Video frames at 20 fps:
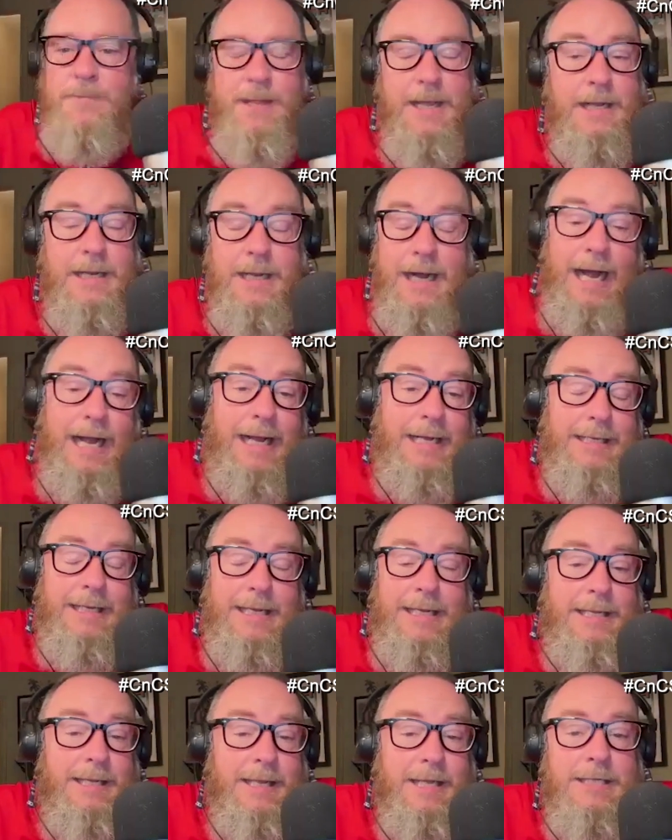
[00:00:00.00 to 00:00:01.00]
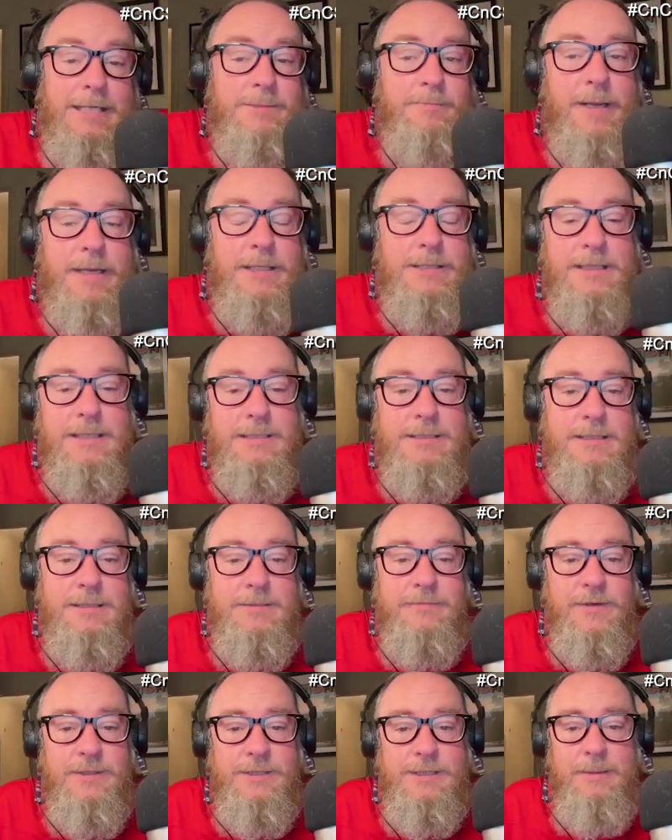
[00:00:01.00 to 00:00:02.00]
The ESPN says it's
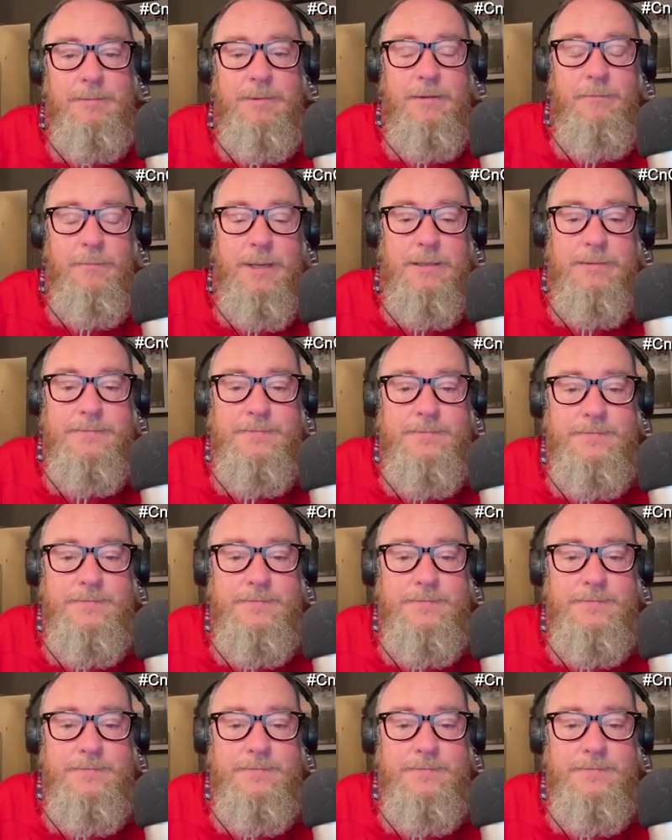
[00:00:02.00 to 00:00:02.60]
the first time they've been.